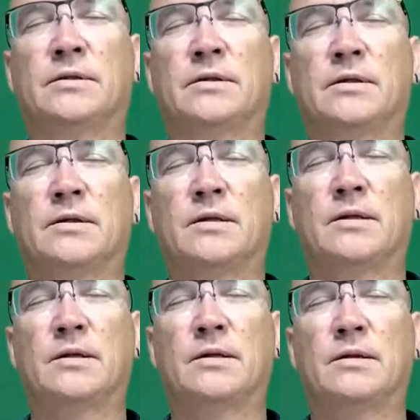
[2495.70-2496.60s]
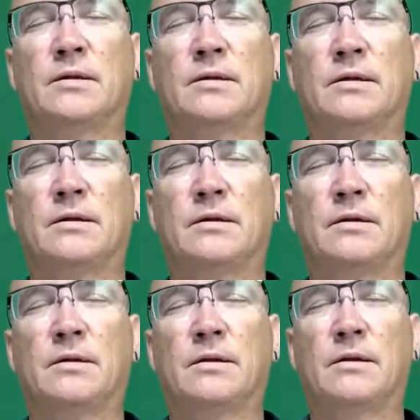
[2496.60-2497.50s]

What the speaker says: [no speech]